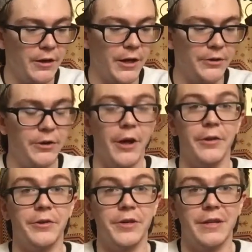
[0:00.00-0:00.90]

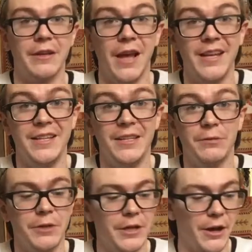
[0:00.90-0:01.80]
$100 at
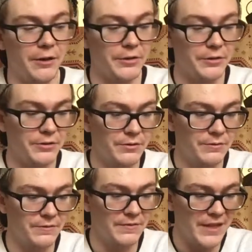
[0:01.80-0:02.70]
$93. Oh
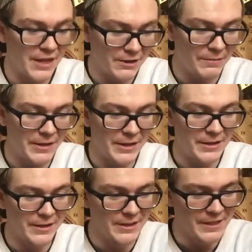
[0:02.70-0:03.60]
my
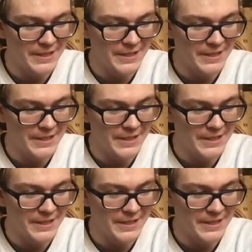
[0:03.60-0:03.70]
god.